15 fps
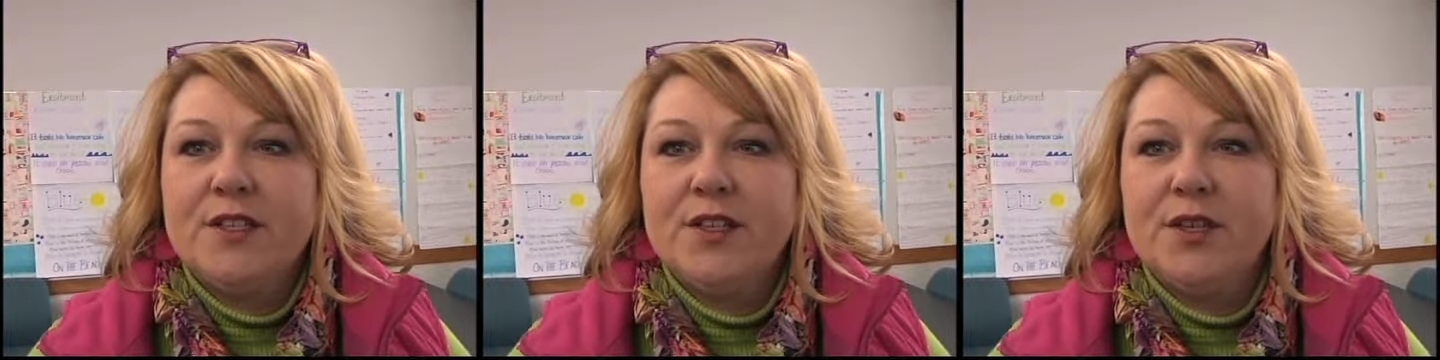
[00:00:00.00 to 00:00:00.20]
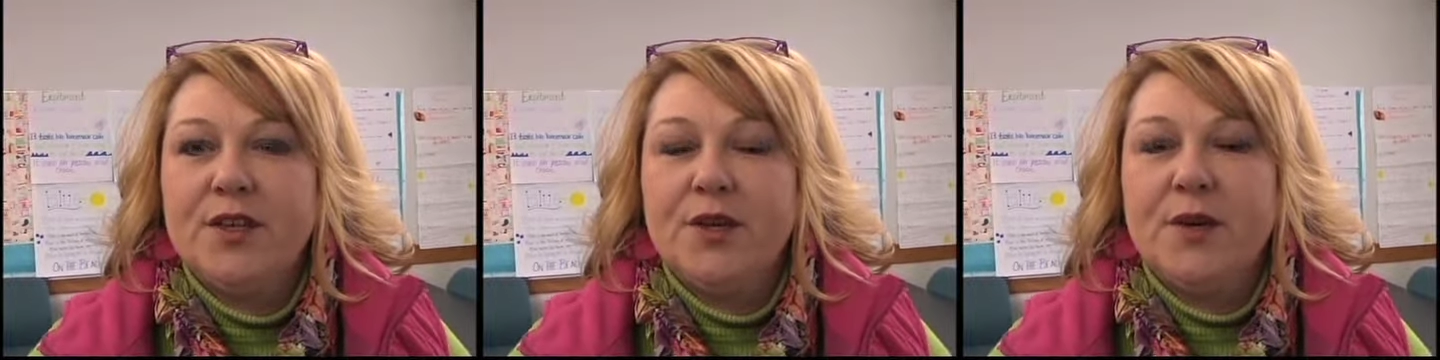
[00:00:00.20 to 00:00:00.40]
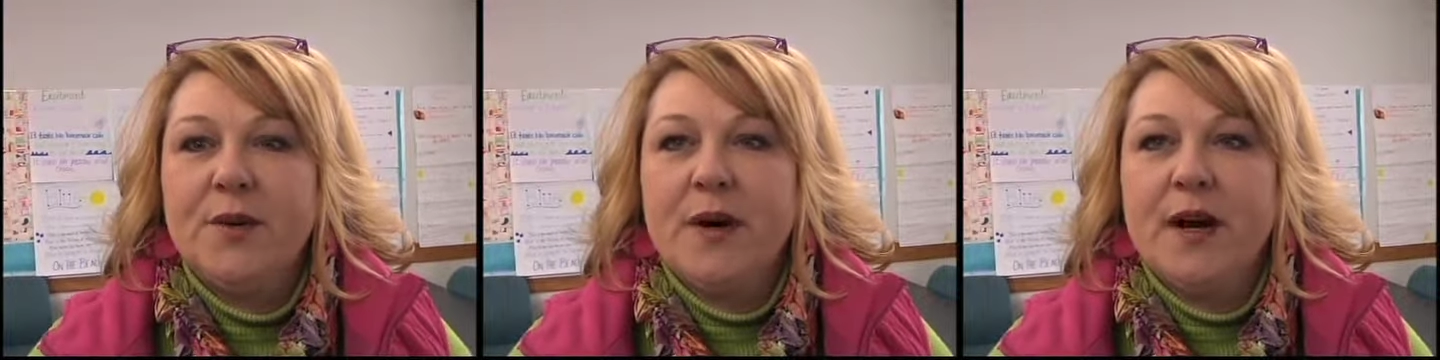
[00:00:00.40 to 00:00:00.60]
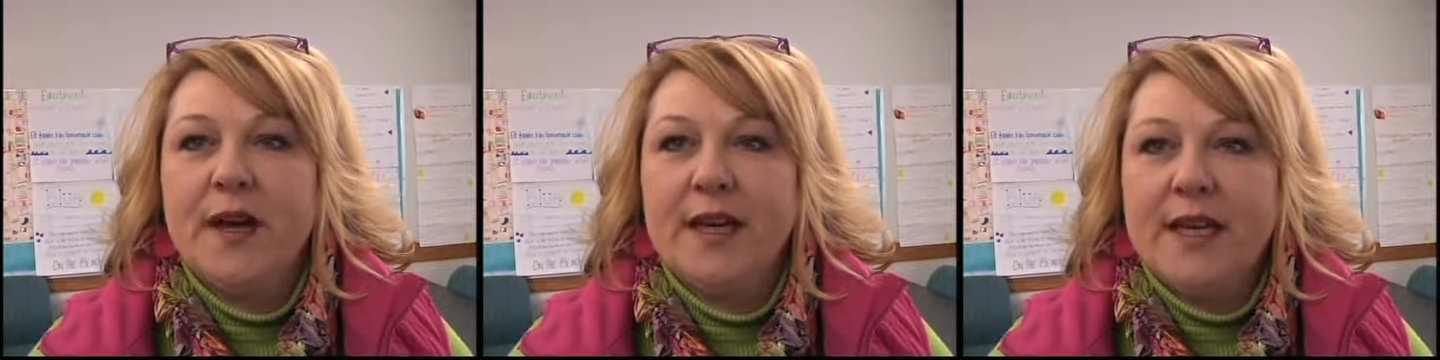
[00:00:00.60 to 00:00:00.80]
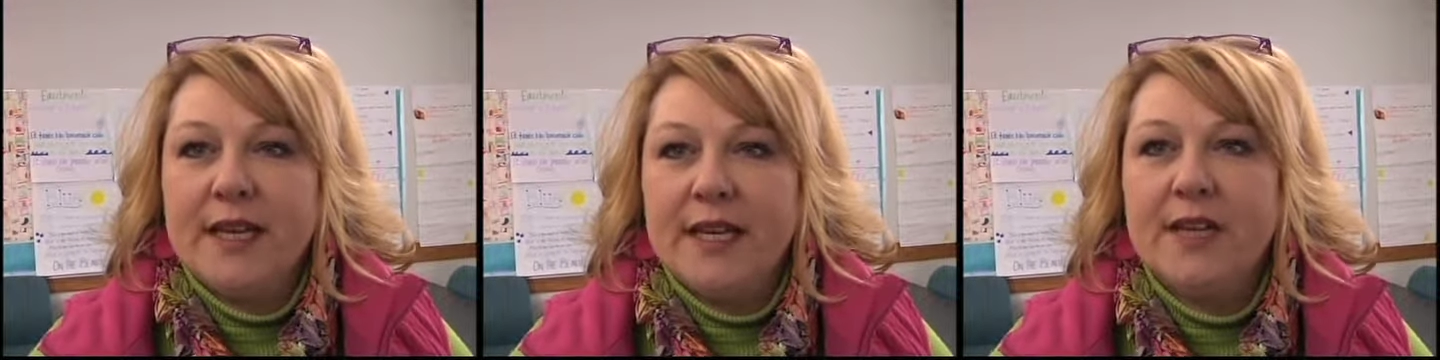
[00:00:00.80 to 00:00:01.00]

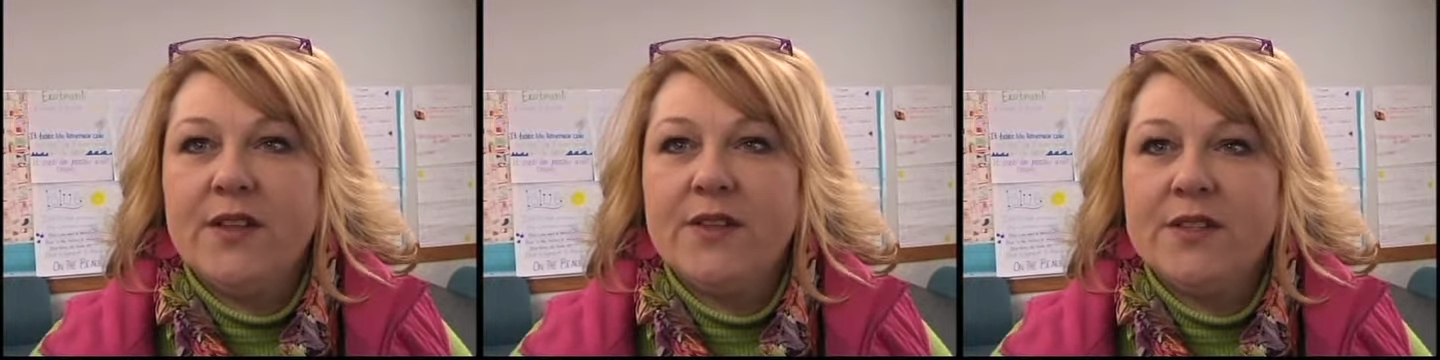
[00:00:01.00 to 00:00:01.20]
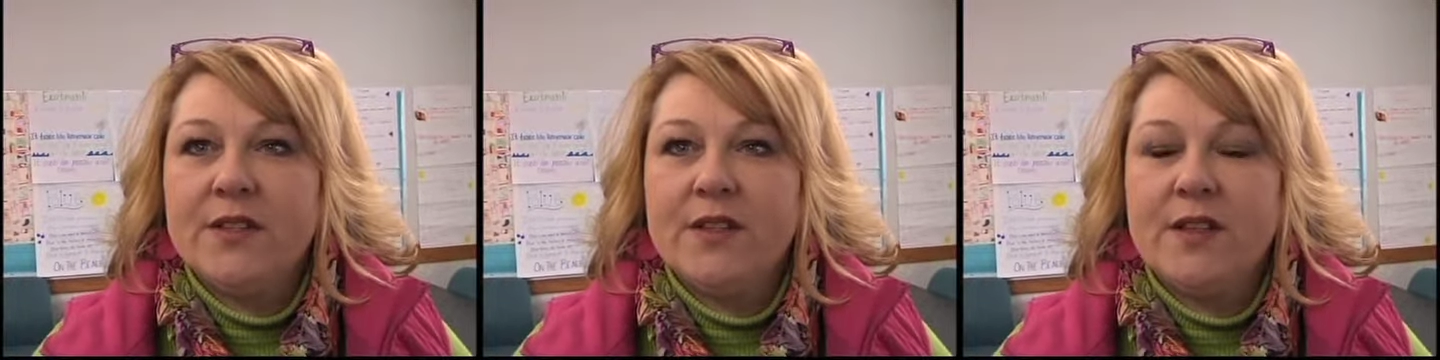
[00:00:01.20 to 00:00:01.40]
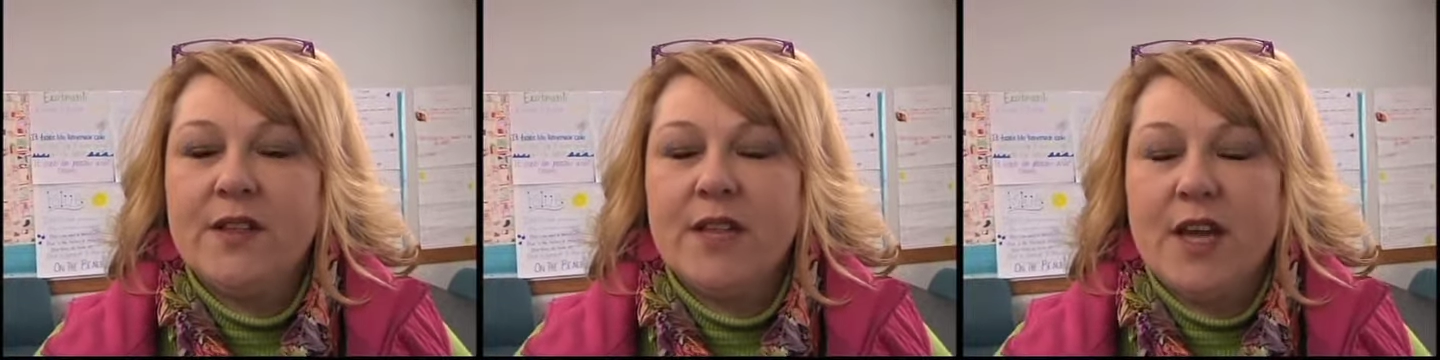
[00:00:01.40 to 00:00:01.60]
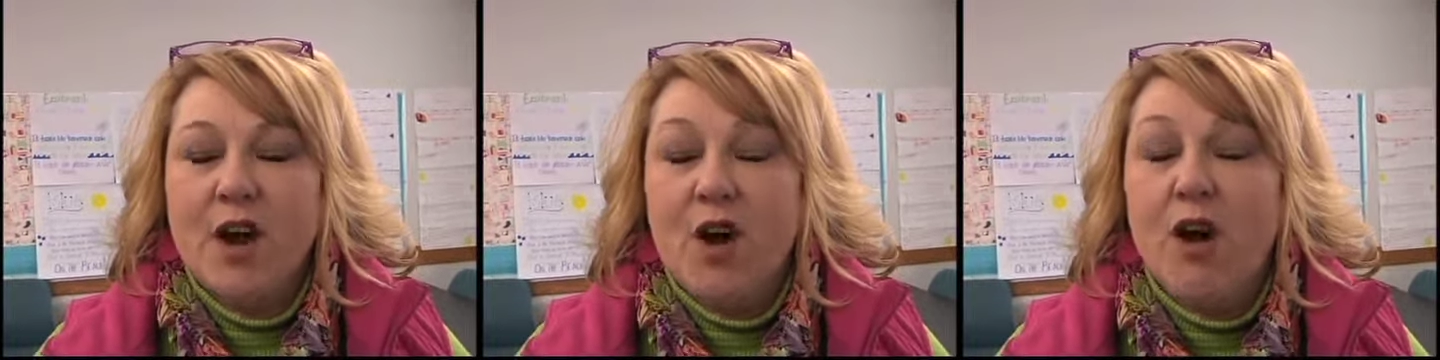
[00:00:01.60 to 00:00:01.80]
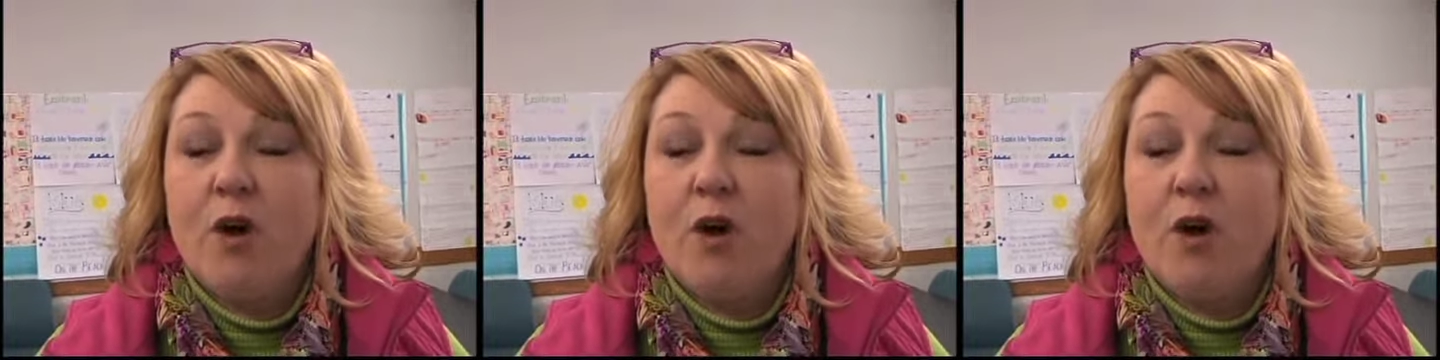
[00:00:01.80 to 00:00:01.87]
to end the